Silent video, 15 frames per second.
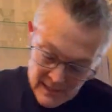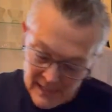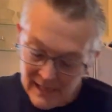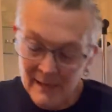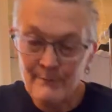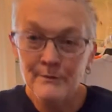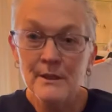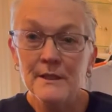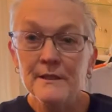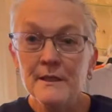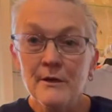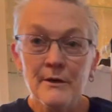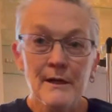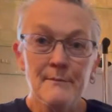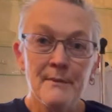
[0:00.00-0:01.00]
I'm going to
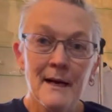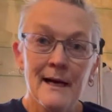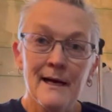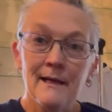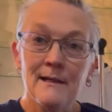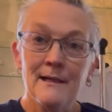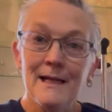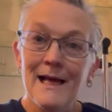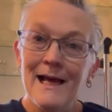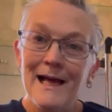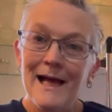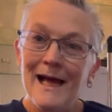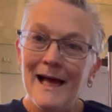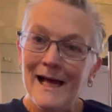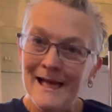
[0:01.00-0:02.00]
donate pile,
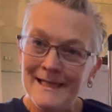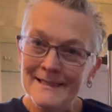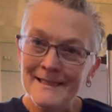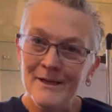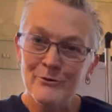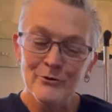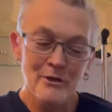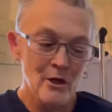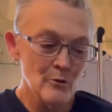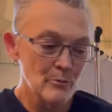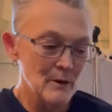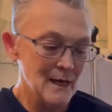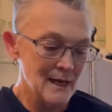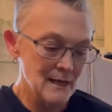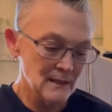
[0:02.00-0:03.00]
I don't know
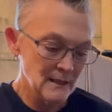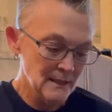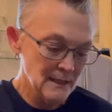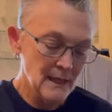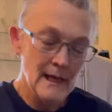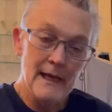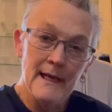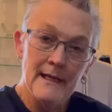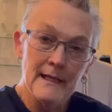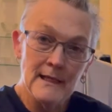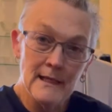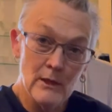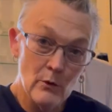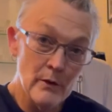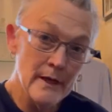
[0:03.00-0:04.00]
pile, and a
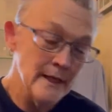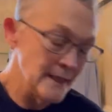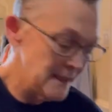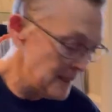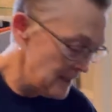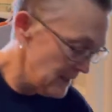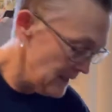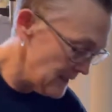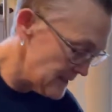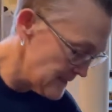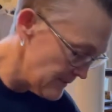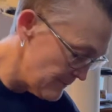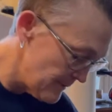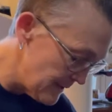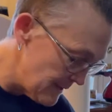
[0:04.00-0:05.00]
go ahead and get it
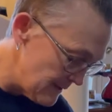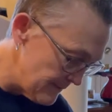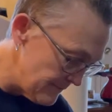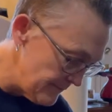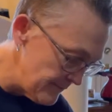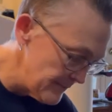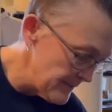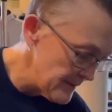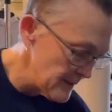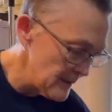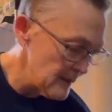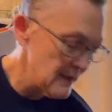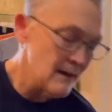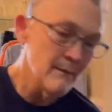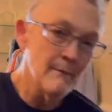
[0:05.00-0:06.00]
listed pile.
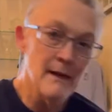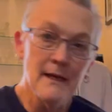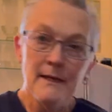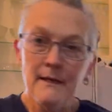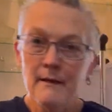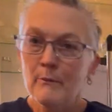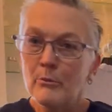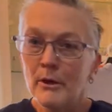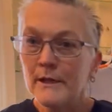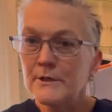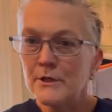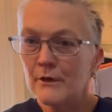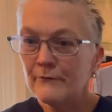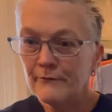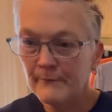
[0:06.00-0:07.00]
And I may, you know, branch
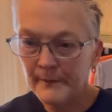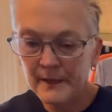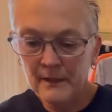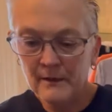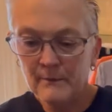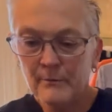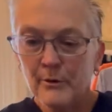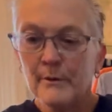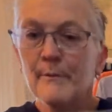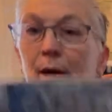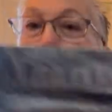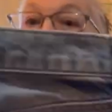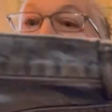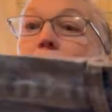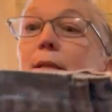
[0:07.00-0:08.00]
off from there. I'm pretty
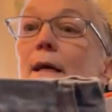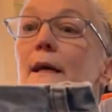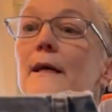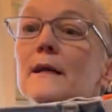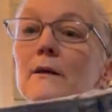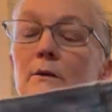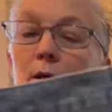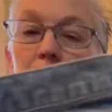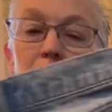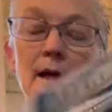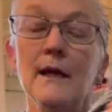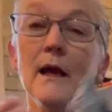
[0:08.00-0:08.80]
bad about that. Okay.